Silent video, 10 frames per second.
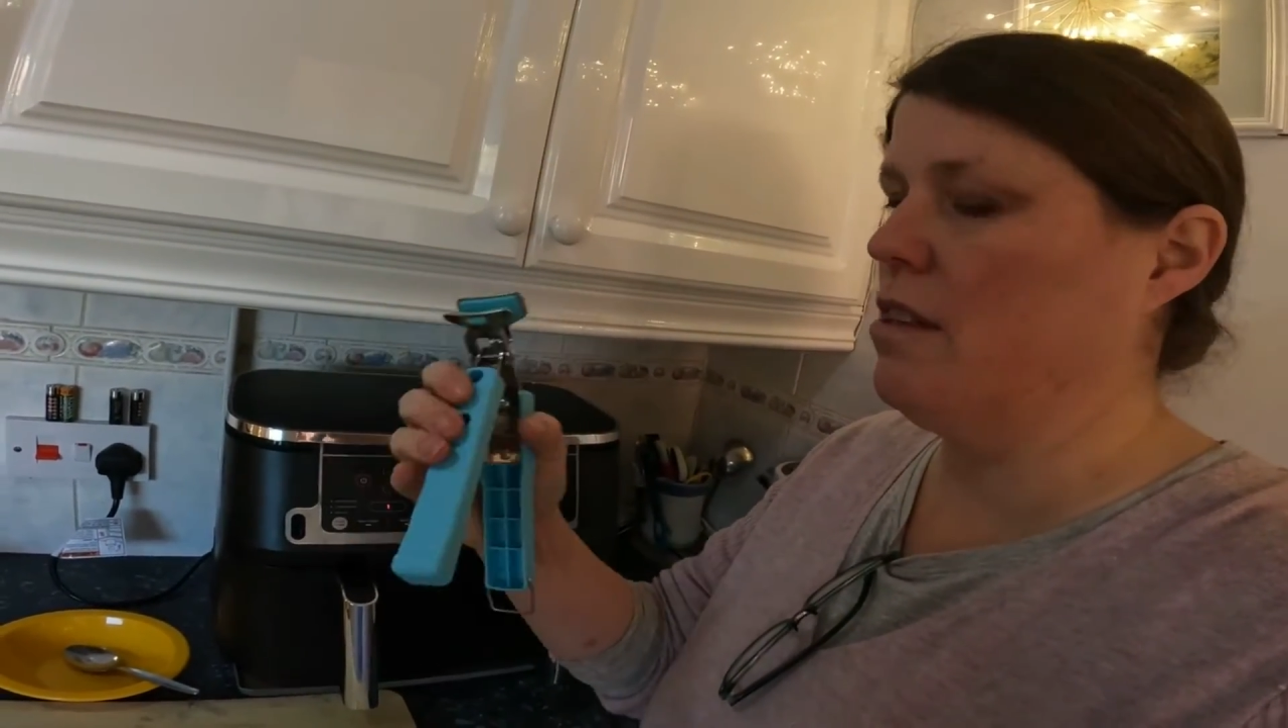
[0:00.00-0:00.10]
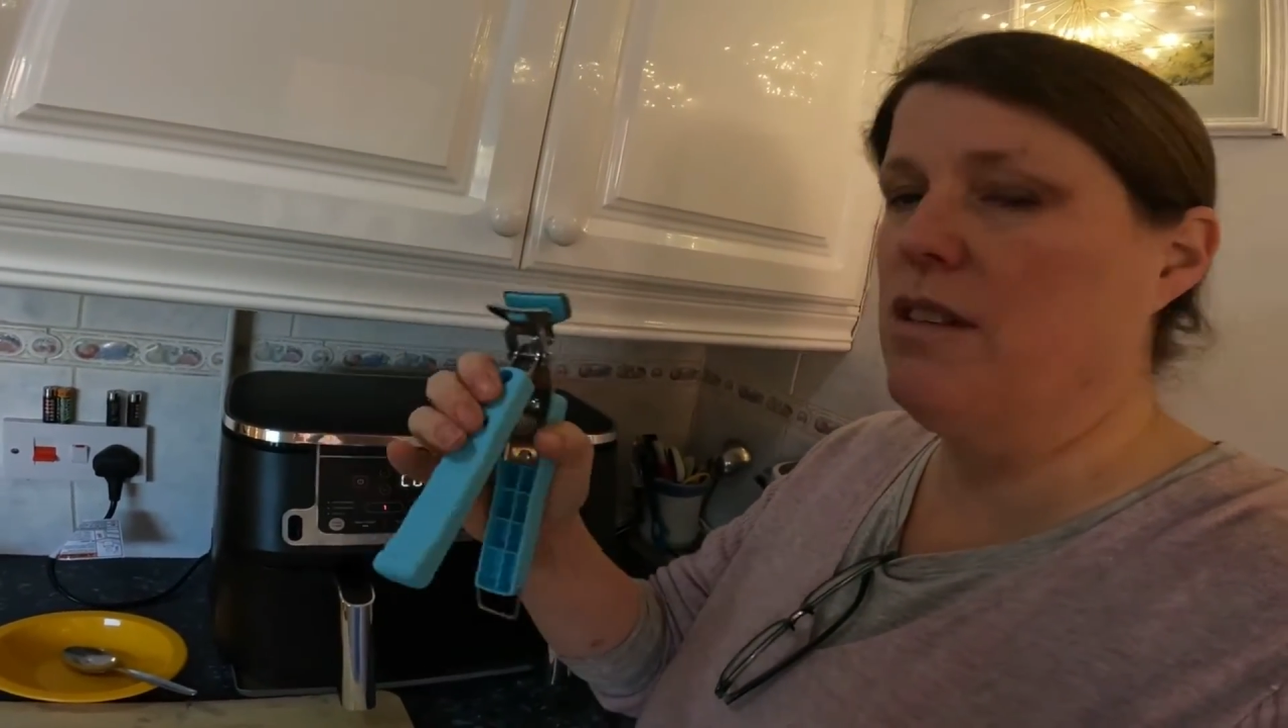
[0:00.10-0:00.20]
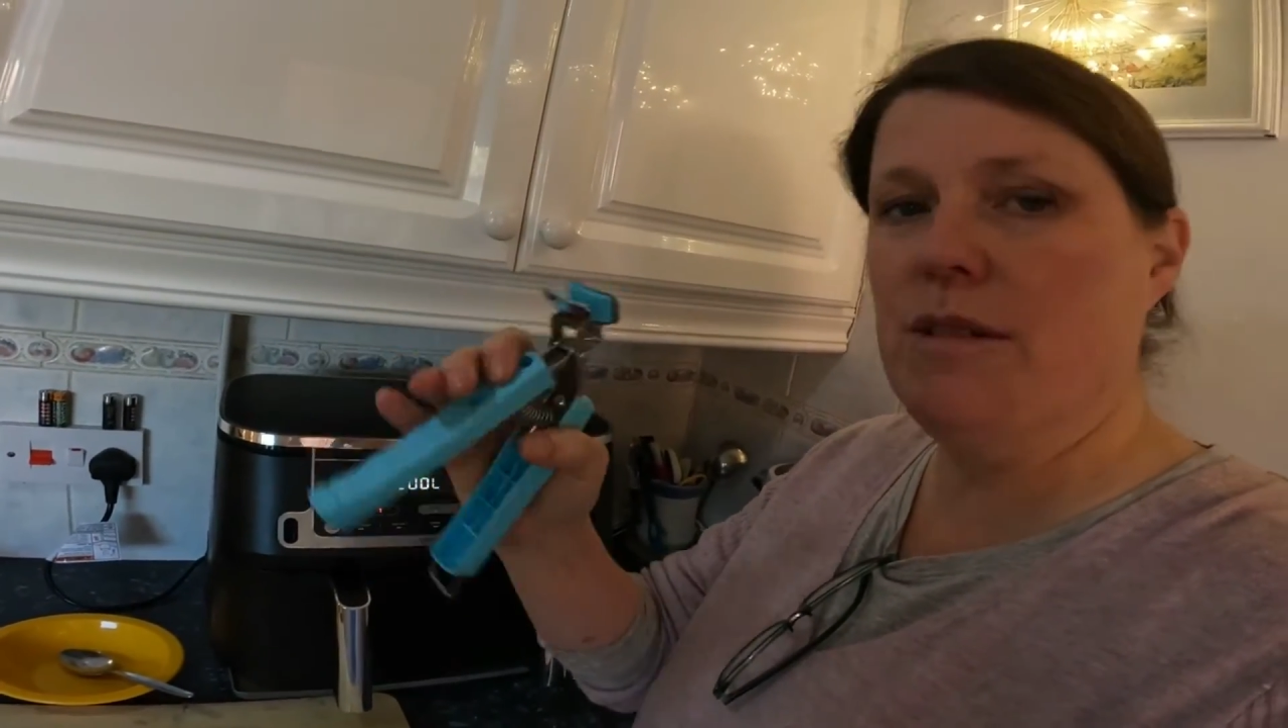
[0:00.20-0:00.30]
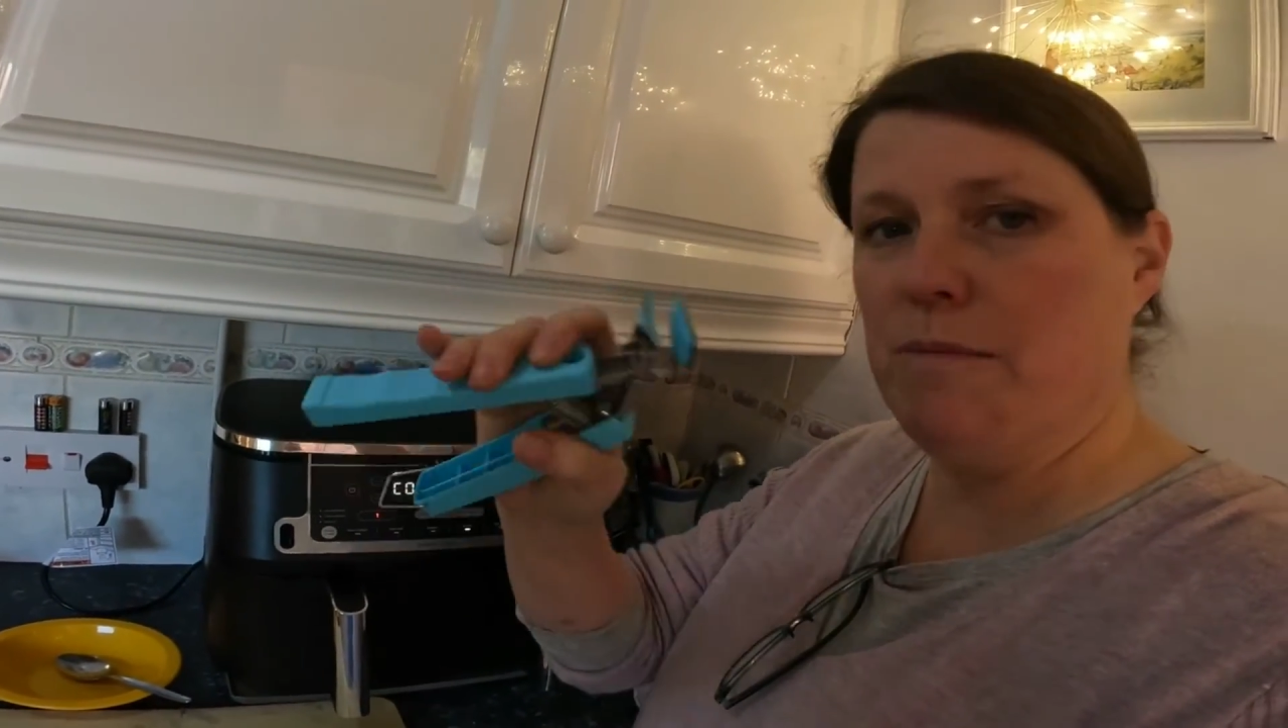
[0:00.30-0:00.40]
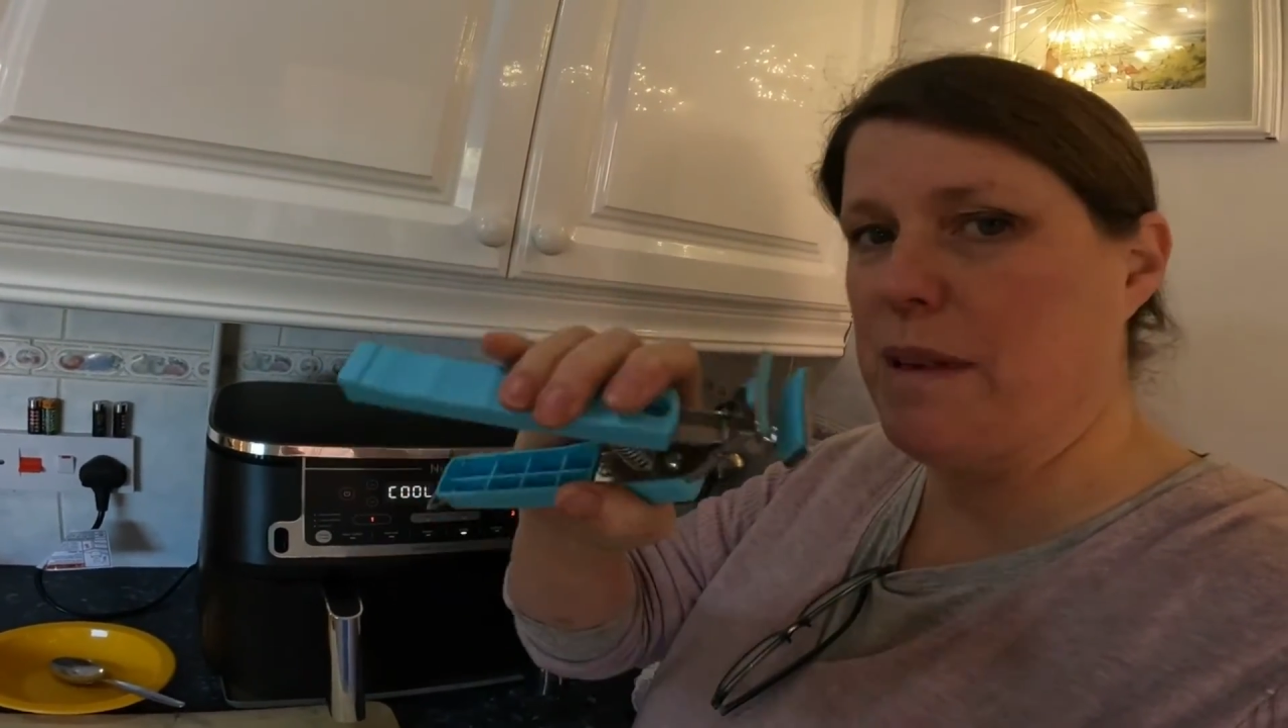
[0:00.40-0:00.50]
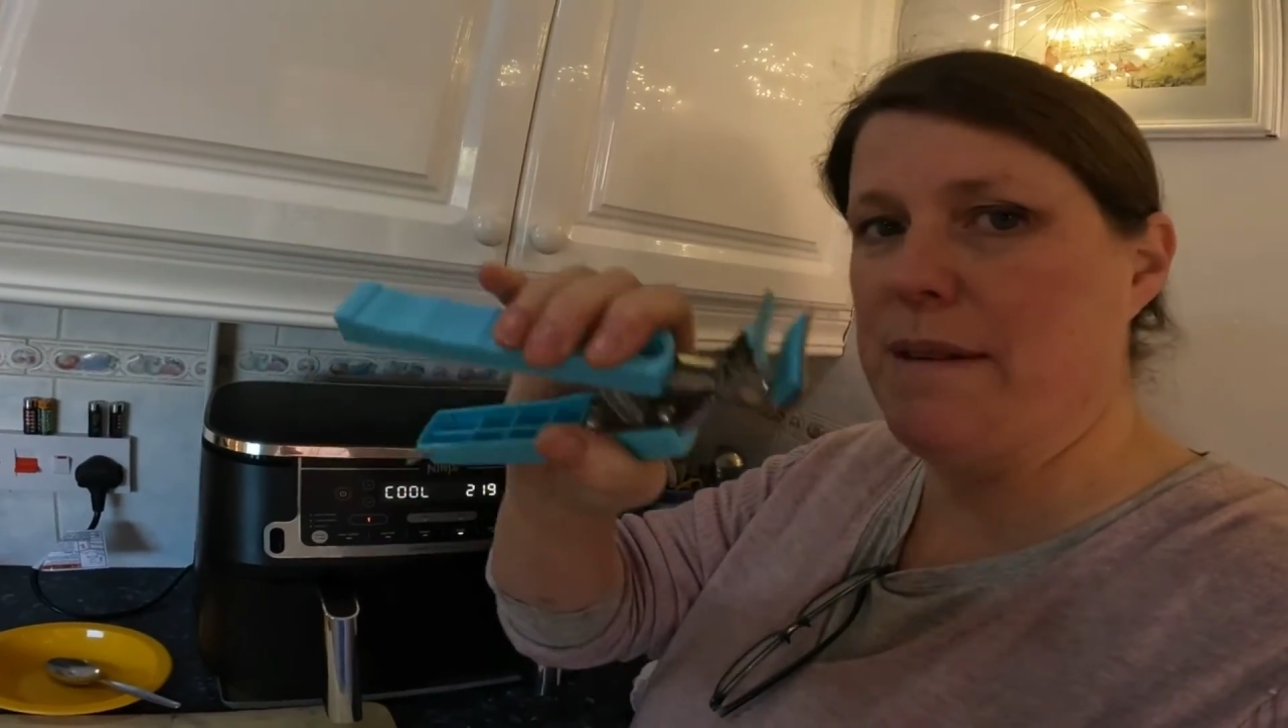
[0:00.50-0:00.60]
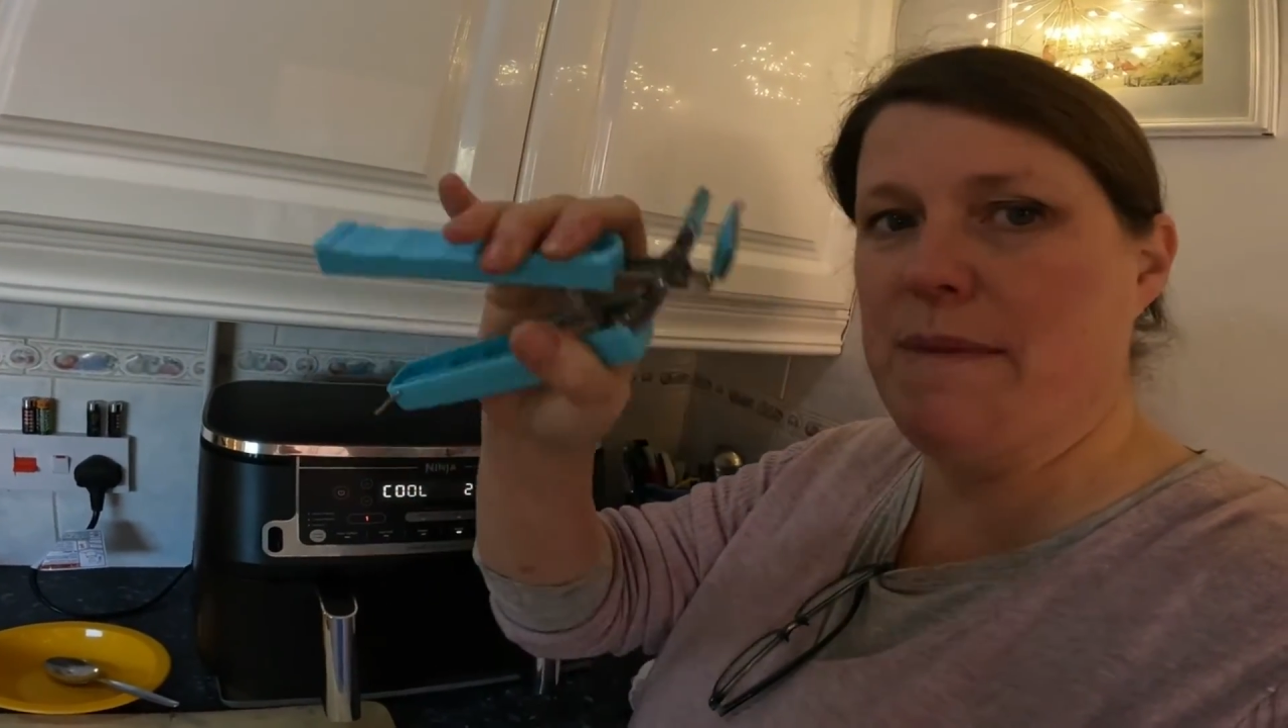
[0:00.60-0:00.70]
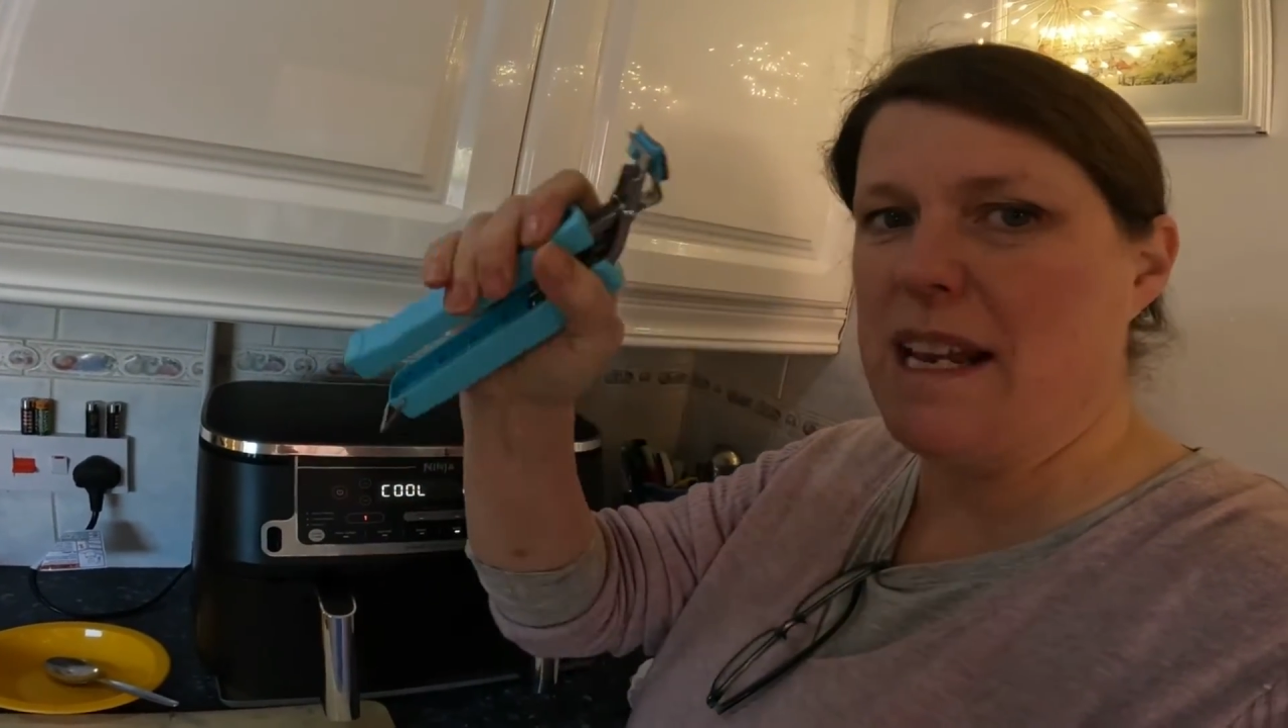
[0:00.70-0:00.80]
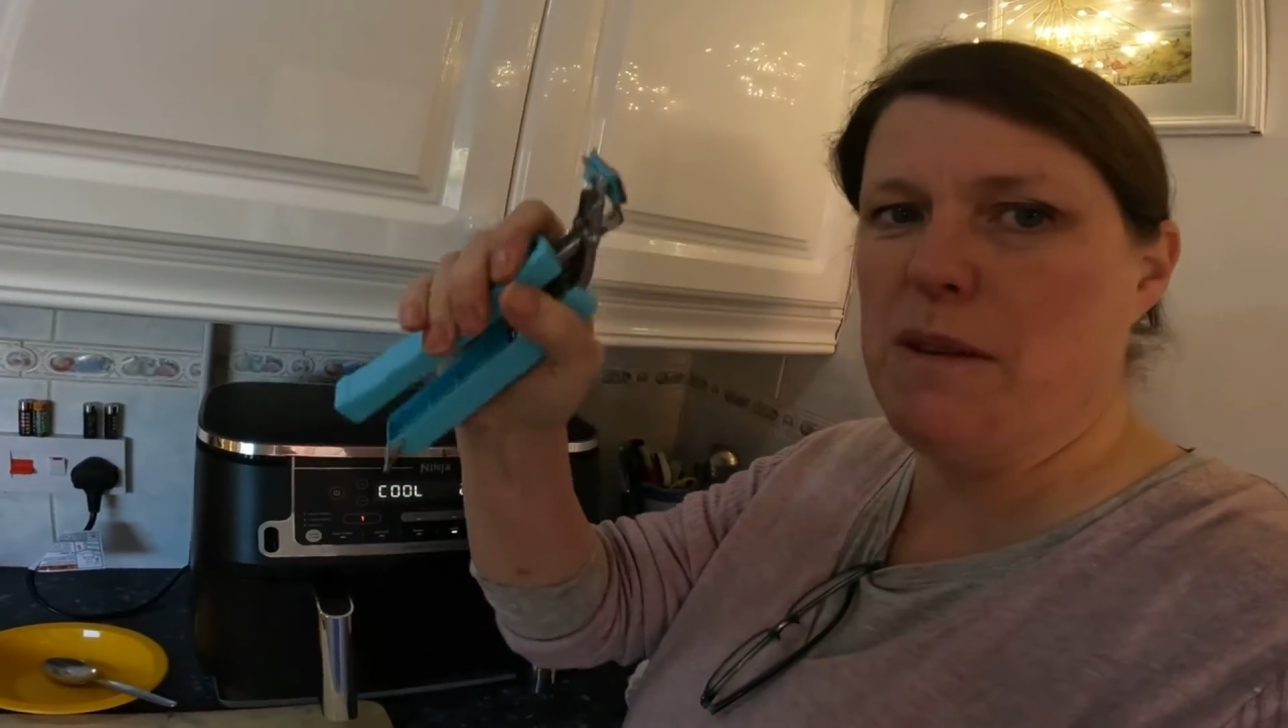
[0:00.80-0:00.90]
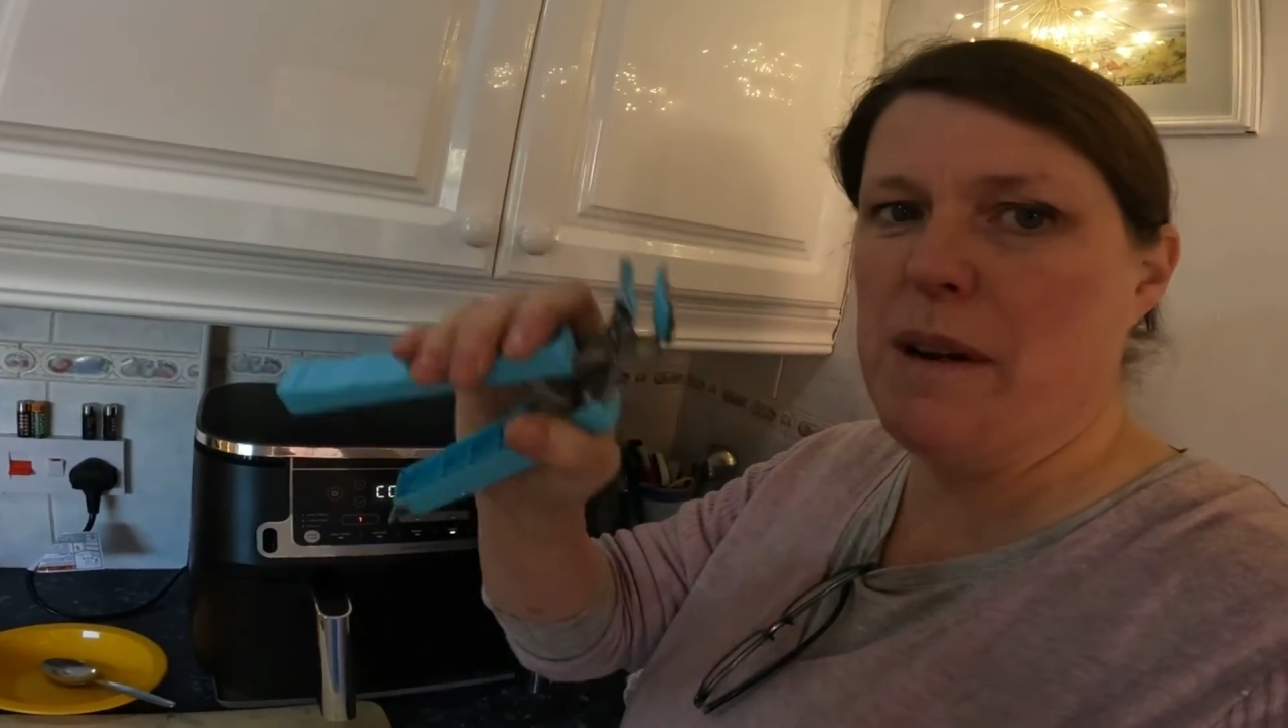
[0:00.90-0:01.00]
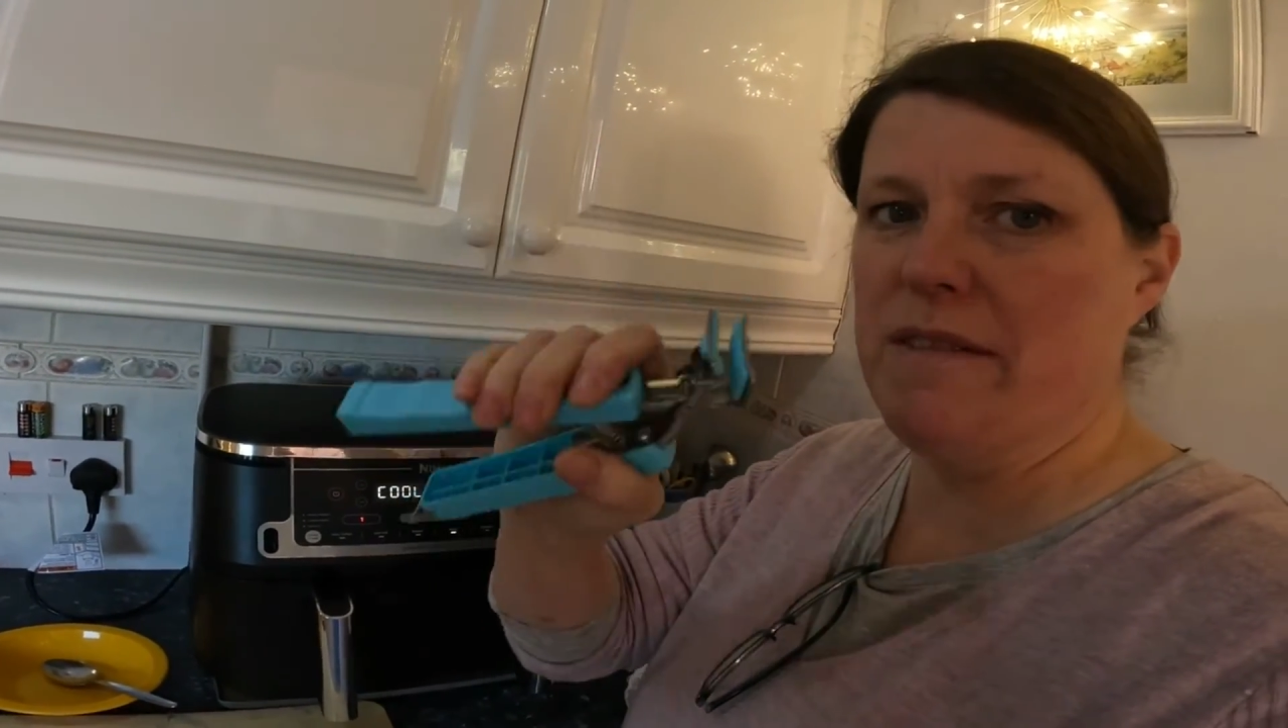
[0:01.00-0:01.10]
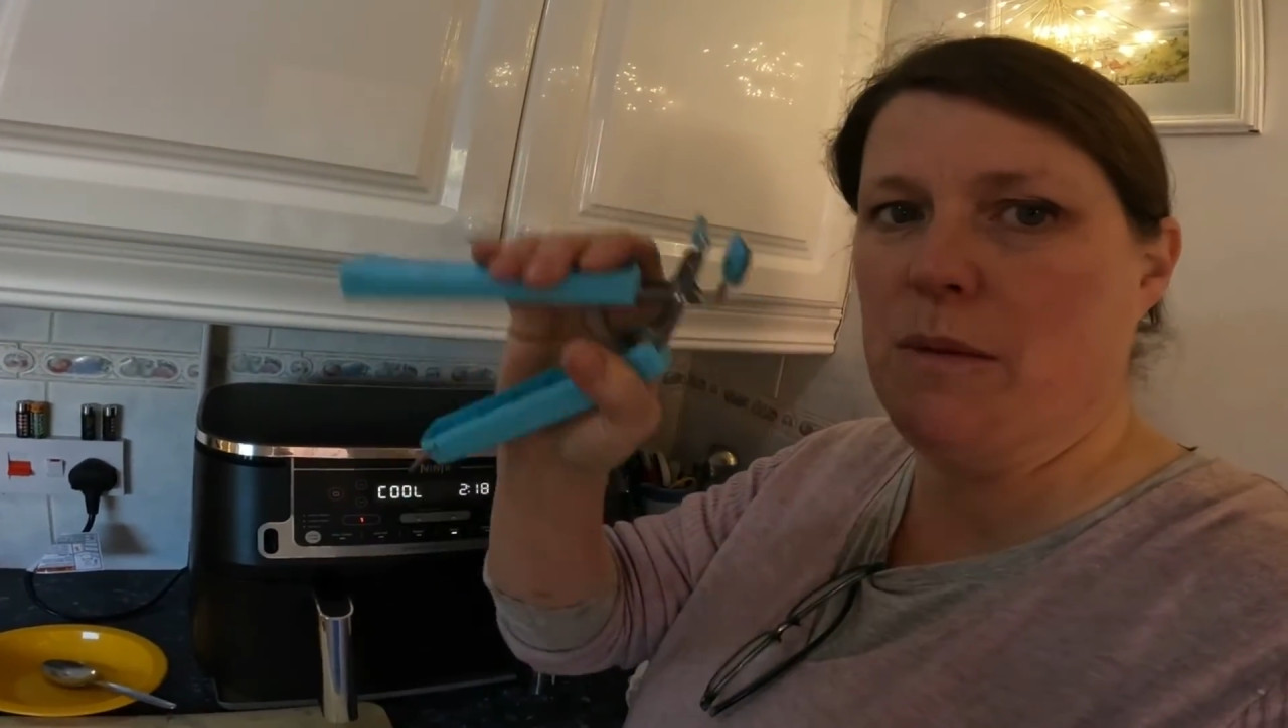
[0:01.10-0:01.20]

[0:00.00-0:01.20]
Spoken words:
You can be anywhere